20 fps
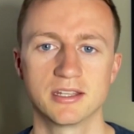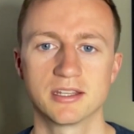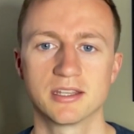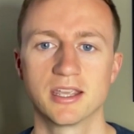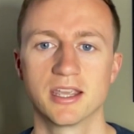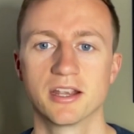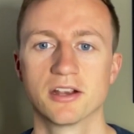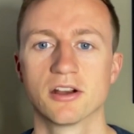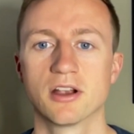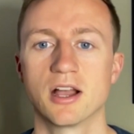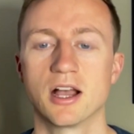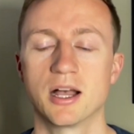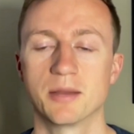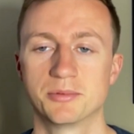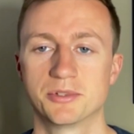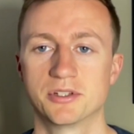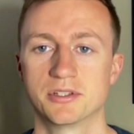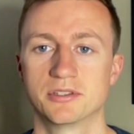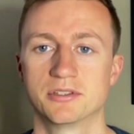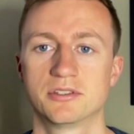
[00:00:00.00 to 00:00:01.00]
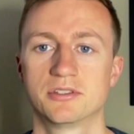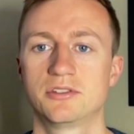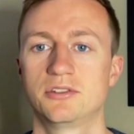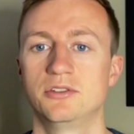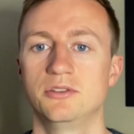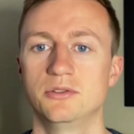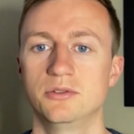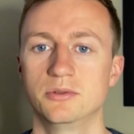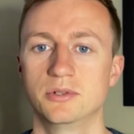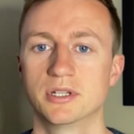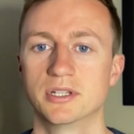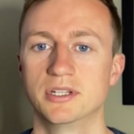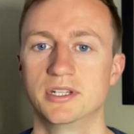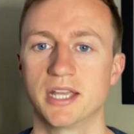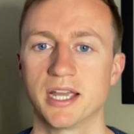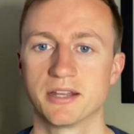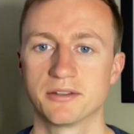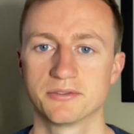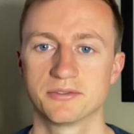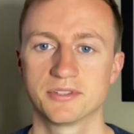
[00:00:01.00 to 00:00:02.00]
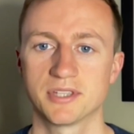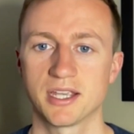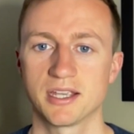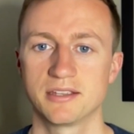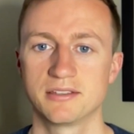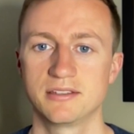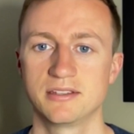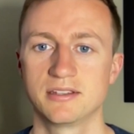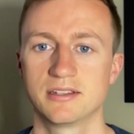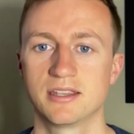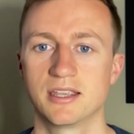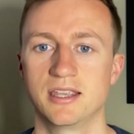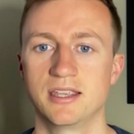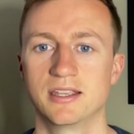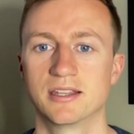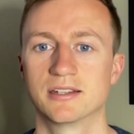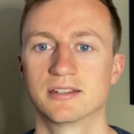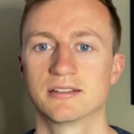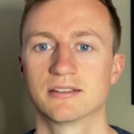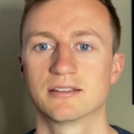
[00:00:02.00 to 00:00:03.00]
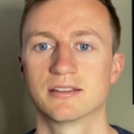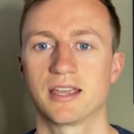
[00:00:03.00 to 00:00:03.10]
care options to downsizing and